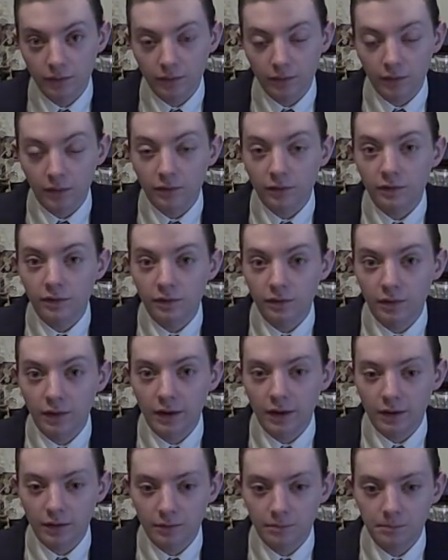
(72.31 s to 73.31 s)
It does its
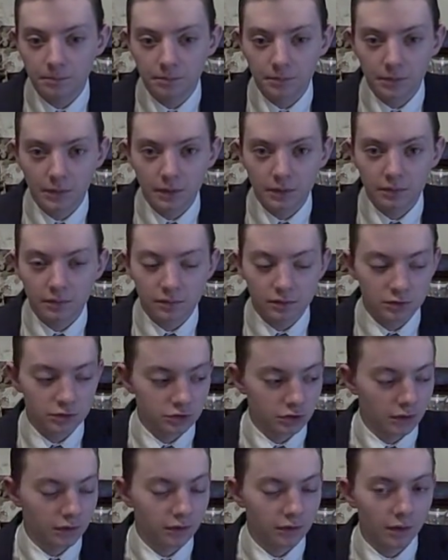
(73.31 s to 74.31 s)
thing, and then it
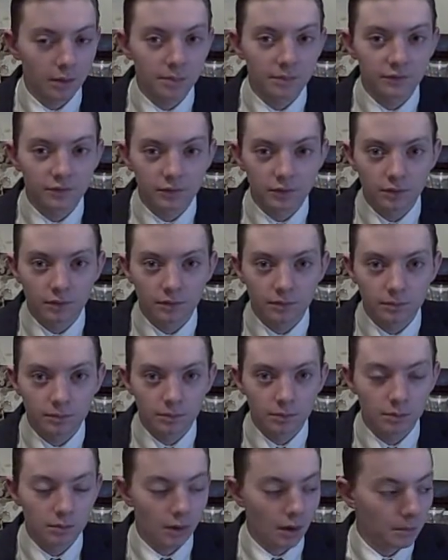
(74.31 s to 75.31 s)
shuts up for
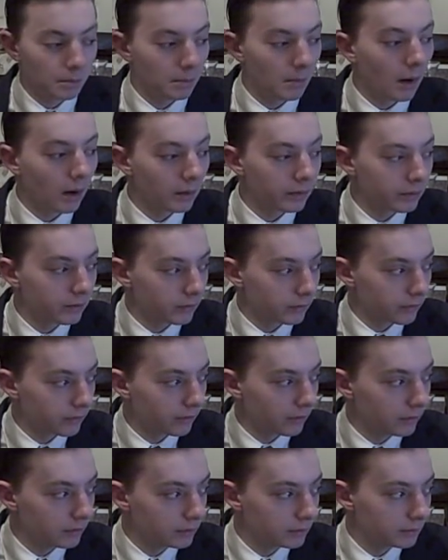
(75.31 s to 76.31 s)
a month or
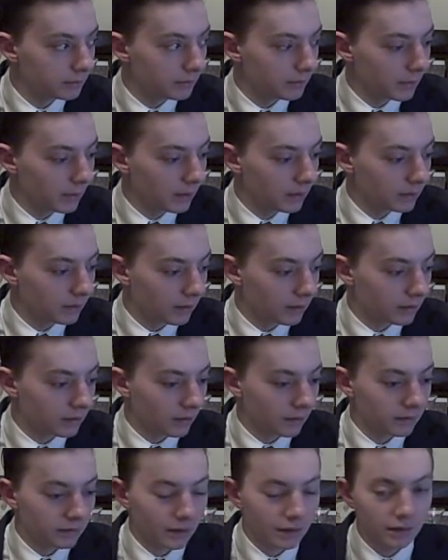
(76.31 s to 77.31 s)
two, and then it
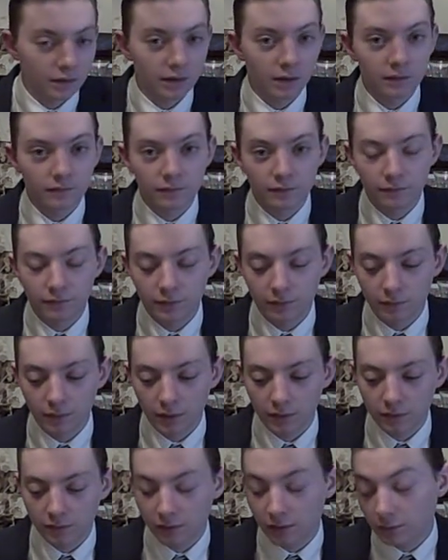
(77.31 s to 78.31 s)
does that again for a few
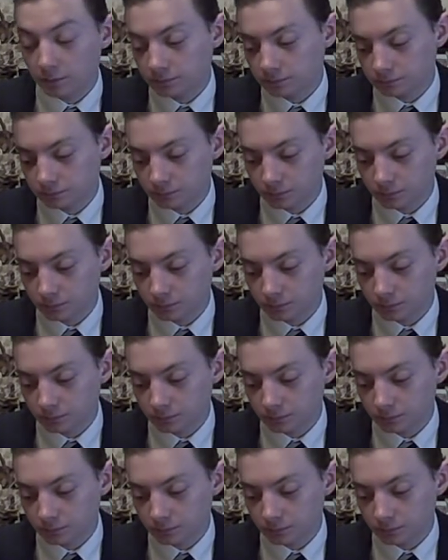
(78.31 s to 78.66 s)
days. So,